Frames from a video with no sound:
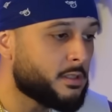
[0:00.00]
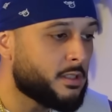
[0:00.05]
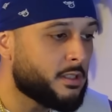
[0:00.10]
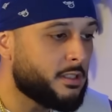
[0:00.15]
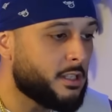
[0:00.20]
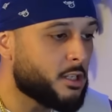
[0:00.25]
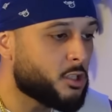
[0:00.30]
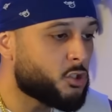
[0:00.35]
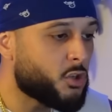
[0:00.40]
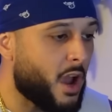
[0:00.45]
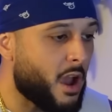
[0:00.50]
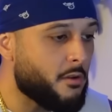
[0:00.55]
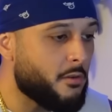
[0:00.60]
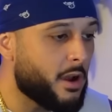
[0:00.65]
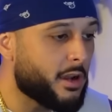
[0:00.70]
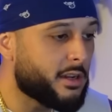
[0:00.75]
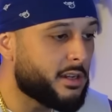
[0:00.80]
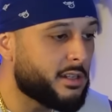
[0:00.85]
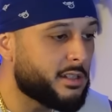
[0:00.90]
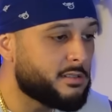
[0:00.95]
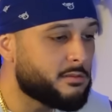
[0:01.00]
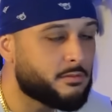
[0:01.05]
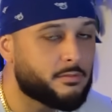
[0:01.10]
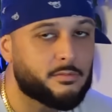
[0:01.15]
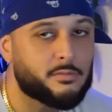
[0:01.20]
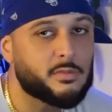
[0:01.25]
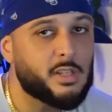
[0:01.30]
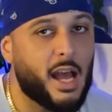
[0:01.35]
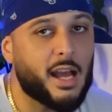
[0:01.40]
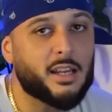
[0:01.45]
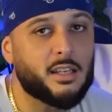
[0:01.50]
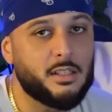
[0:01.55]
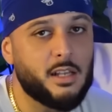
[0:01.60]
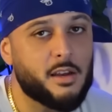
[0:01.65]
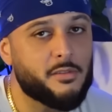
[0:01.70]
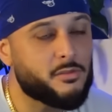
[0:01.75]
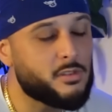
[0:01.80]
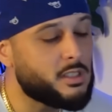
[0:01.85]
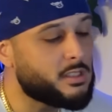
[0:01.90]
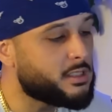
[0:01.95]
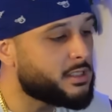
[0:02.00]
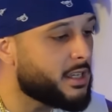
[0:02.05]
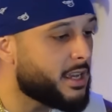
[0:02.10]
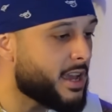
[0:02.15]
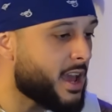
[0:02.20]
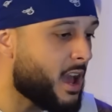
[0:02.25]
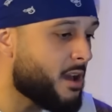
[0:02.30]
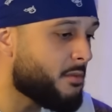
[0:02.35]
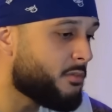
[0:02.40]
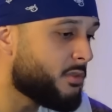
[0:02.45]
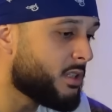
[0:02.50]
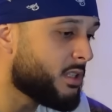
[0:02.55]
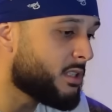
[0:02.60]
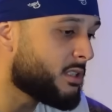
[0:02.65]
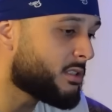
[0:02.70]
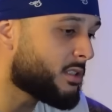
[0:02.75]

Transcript: their track record, I could definitely see it happening.